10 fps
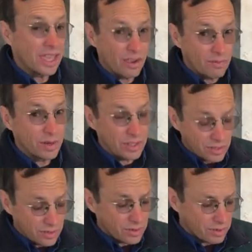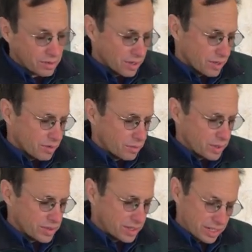every year
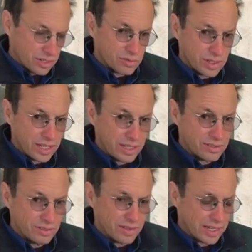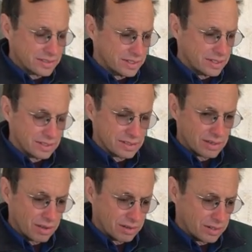with an intranasal vaccine. It's
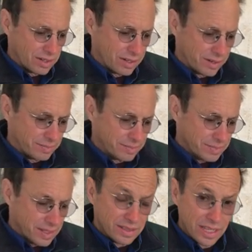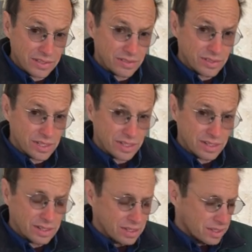called um,
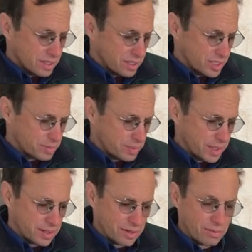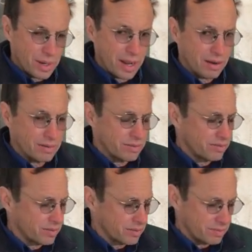Nasalgen. It's been around
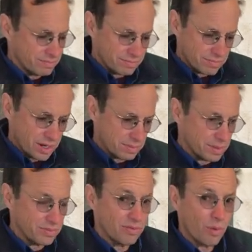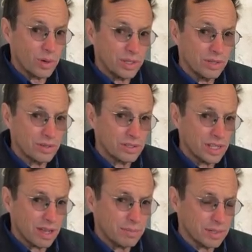for probably 40 years
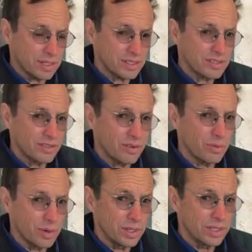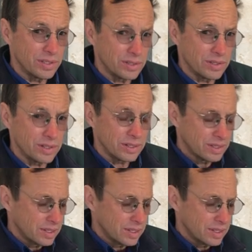now, but it's still really good.